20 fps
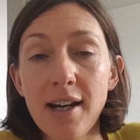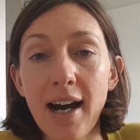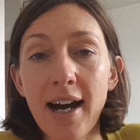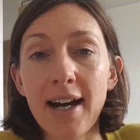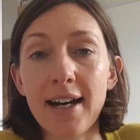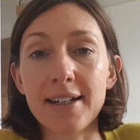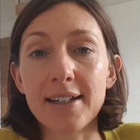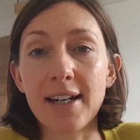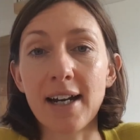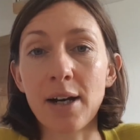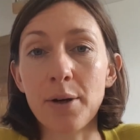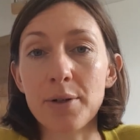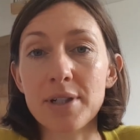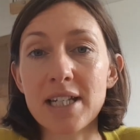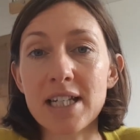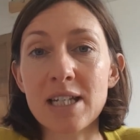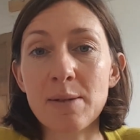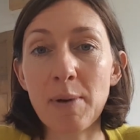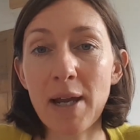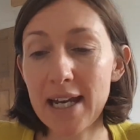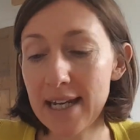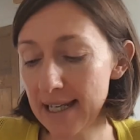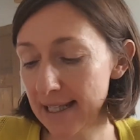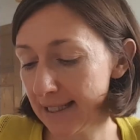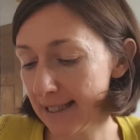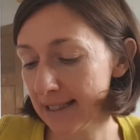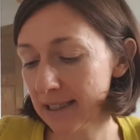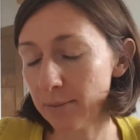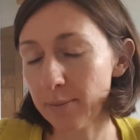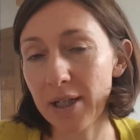I was explaining a
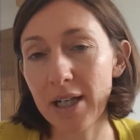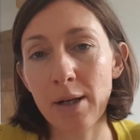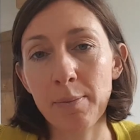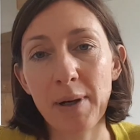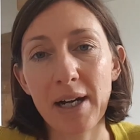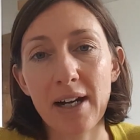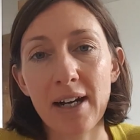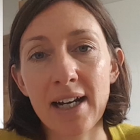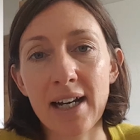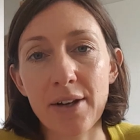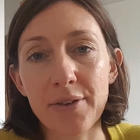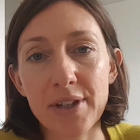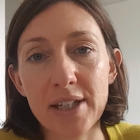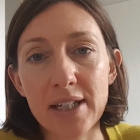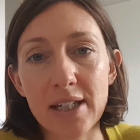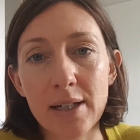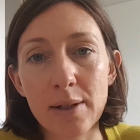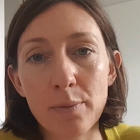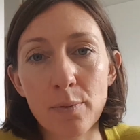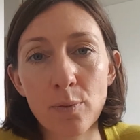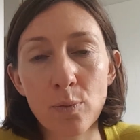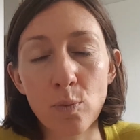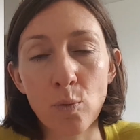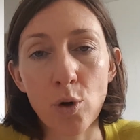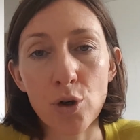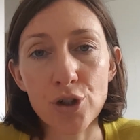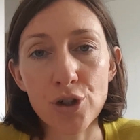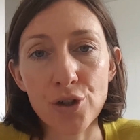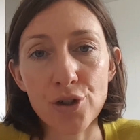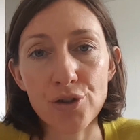little bit about how the
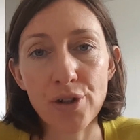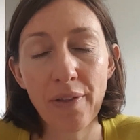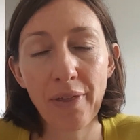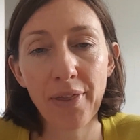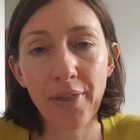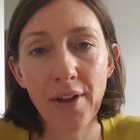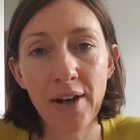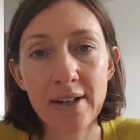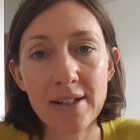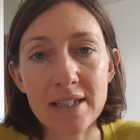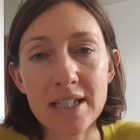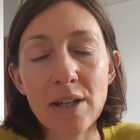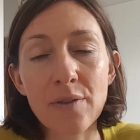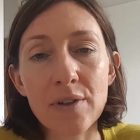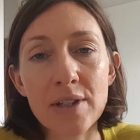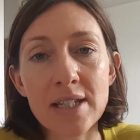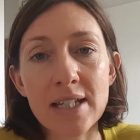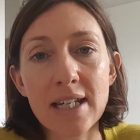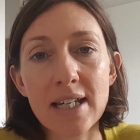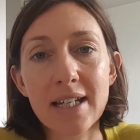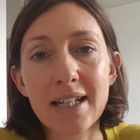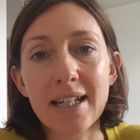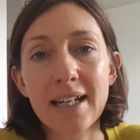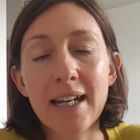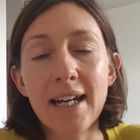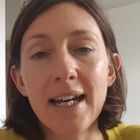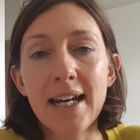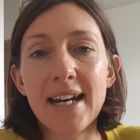Watch Your Strength activity